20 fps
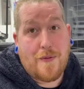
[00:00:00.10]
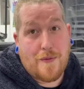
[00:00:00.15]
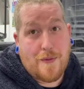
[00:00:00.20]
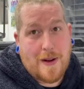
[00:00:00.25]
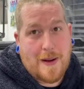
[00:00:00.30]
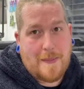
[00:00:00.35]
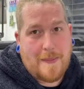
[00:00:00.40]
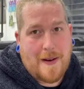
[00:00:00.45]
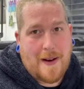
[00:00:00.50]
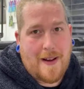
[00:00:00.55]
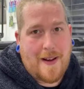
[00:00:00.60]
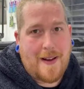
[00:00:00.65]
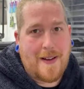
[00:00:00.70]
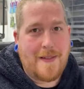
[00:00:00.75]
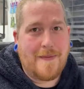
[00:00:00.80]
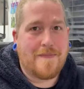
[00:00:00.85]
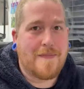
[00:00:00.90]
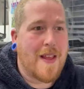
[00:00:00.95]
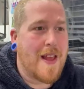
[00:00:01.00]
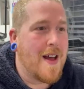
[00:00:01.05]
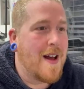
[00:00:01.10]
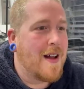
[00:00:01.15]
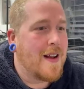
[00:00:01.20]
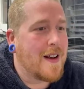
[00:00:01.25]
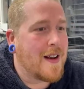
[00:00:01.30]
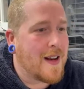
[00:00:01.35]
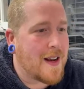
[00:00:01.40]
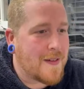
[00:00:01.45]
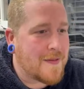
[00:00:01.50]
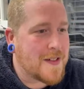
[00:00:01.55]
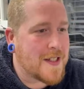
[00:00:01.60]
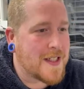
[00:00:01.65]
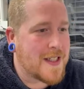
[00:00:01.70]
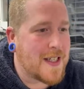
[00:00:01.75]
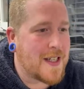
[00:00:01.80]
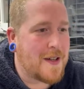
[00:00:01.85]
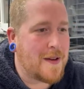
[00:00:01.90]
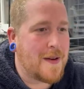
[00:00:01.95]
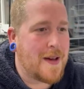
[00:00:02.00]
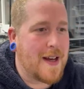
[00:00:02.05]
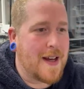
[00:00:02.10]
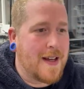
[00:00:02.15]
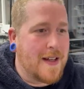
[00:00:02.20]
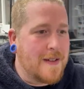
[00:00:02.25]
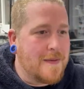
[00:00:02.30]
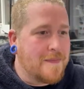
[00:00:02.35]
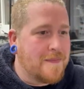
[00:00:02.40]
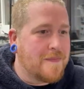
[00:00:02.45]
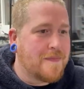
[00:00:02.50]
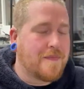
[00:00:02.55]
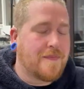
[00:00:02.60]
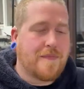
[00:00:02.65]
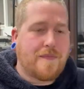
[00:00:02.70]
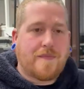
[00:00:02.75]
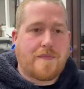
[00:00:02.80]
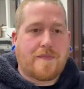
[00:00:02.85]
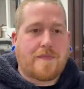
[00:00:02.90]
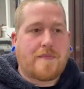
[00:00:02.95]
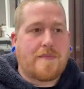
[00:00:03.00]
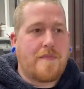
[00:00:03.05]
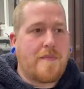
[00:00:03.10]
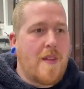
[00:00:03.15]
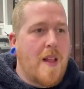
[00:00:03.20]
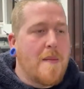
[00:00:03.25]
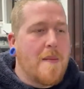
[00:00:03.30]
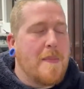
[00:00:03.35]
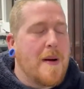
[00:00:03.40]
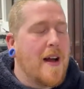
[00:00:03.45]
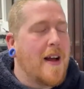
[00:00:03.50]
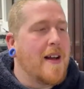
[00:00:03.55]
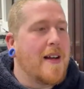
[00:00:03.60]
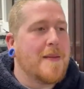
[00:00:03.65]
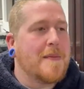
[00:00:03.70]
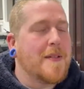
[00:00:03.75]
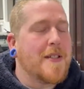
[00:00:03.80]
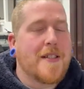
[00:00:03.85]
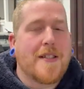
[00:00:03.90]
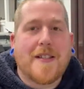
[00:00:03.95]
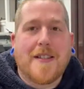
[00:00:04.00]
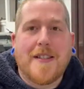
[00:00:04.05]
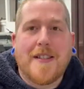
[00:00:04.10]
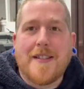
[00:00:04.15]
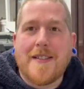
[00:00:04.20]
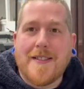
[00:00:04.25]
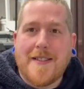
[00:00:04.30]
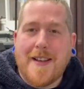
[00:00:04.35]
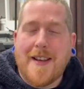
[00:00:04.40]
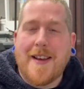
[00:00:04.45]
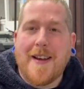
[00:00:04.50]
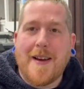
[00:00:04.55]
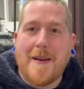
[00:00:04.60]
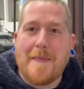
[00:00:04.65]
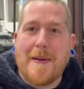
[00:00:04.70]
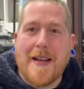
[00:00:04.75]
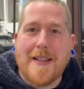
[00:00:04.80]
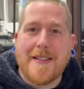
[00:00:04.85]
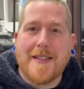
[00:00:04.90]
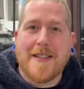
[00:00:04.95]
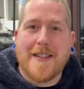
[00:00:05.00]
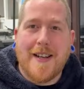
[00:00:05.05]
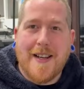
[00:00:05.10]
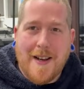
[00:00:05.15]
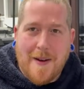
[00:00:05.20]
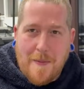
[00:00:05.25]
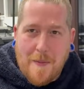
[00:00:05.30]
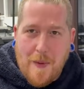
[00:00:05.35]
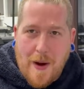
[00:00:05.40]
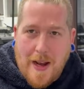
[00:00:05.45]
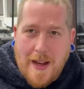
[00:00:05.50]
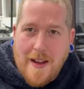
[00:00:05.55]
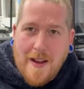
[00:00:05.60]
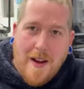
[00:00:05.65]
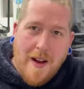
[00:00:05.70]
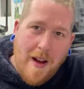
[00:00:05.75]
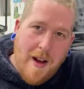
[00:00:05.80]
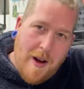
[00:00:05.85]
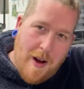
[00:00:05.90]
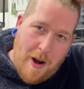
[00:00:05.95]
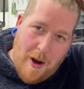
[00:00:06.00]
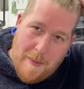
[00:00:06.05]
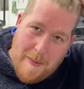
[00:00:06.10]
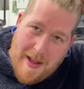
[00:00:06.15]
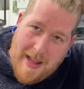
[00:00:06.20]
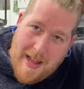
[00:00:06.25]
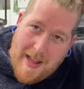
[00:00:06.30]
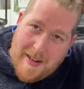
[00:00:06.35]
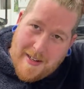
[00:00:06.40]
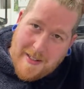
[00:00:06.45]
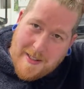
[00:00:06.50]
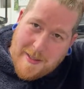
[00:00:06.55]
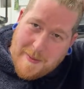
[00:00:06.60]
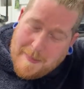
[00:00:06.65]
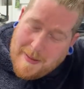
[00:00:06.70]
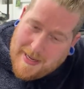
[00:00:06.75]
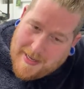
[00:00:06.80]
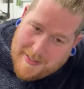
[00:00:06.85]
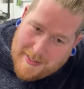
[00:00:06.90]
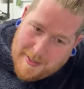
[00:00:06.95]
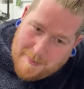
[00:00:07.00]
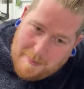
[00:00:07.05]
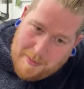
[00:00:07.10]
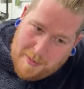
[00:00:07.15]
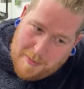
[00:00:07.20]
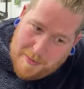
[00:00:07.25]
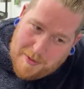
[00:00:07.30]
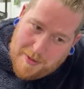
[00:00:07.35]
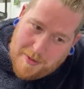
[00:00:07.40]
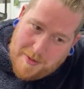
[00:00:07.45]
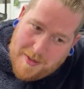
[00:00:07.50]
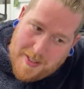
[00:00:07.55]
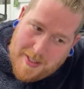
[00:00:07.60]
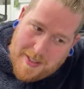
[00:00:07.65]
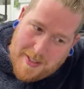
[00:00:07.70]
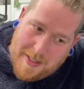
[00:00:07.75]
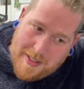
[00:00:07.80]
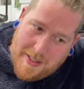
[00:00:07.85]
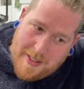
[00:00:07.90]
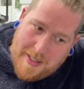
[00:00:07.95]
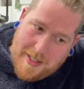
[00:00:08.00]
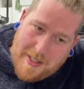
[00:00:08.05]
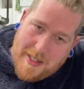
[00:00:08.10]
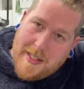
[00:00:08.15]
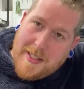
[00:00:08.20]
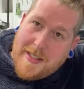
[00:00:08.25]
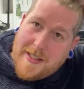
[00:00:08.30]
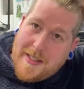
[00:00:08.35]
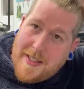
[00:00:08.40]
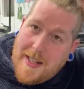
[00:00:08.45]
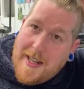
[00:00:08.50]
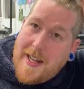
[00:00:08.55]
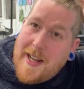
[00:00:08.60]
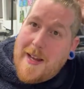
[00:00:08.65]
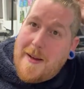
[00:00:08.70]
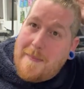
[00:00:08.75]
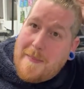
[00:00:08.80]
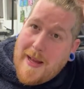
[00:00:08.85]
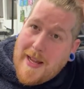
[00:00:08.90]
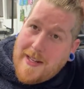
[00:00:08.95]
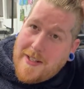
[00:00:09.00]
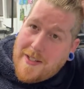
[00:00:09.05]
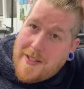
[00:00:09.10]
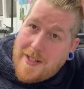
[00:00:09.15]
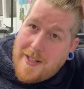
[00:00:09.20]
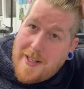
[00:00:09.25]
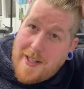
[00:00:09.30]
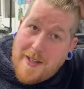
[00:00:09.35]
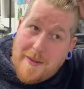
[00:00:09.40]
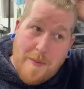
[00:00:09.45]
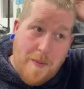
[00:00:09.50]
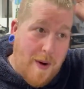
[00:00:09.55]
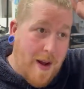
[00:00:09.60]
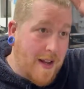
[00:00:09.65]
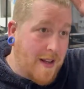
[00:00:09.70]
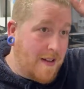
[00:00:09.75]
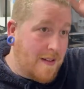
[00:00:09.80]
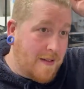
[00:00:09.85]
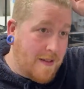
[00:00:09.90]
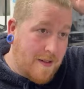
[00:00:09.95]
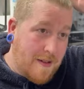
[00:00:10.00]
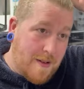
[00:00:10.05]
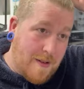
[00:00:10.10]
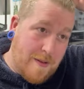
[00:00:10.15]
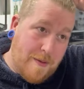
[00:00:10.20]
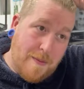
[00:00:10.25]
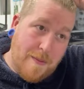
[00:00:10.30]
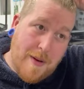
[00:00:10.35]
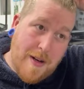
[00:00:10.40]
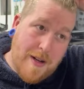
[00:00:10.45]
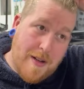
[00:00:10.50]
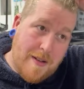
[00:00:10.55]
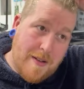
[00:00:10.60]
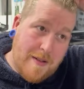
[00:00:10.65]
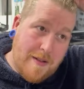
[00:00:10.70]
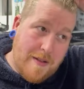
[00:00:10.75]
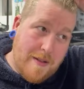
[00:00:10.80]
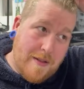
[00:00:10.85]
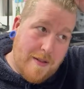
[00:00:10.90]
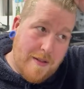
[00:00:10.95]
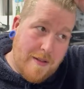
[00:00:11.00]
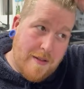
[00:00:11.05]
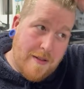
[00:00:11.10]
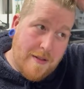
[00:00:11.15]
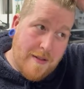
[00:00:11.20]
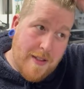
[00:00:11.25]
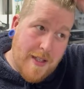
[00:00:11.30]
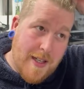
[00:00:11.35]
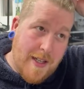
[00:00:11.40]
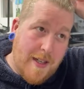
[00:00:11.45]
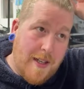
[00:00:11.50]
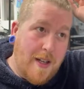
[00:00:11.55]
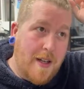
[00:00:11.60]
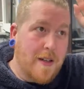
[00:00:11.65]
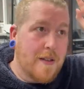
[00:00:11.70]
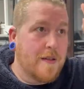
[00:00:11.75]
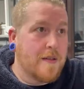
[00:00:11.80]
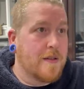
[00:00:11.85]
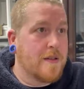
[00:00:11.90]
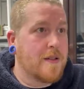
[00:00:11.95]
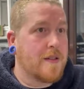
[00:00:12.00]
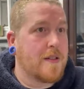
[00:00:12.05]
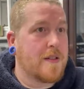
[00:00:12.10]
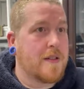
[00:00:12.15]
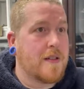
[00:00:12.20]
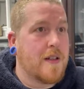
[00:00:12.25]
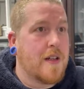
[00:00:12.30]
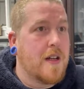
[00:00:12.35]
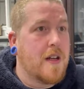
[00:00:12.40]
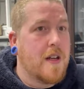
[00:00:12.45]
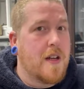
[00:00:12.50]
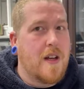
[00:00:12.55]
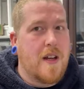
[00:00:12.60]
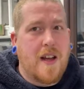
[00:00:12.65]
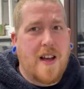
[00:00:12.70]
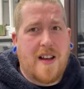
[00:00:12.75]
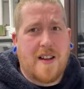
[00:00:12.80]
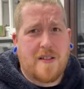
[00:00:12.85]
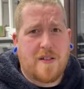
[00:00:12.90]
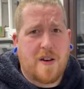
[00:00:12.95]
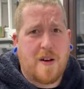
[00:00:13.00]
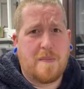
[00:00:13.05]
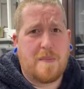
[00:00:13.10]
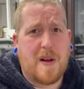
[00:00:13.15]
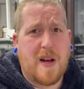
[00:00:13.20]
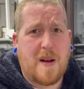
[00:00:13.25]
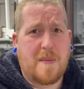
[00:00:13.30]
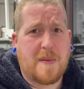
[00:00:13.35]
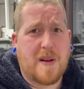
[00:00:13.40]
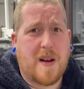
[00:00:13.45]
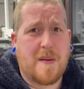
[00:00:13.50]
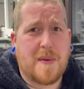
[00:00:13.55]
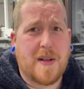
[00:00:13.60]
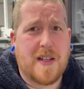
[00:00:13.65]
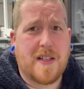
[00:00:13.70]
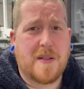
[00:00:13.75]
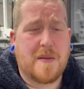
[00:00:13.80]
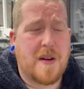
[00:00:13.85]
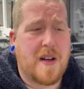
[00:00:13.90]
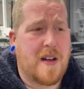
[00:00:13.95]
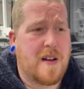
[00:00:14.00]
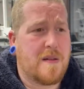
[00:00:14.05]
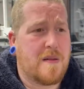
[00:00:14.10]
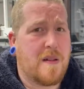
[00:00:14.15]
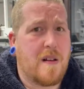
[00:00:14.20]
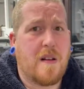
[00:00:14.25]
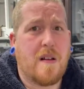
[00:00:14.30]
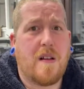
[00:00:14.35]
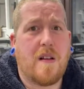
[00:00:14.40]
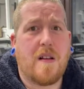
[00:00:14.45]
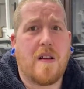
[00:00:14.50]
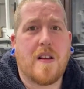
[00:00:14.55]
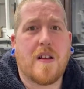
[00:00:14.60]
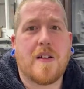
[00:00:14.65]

replay. Love to see you here. But I'm just going to sit here patiently and wait. Oh, my hair looks bad. It's pulled too tight. Sit here patiently and wait while it loads. And I've got a burp coming as well. Ugh.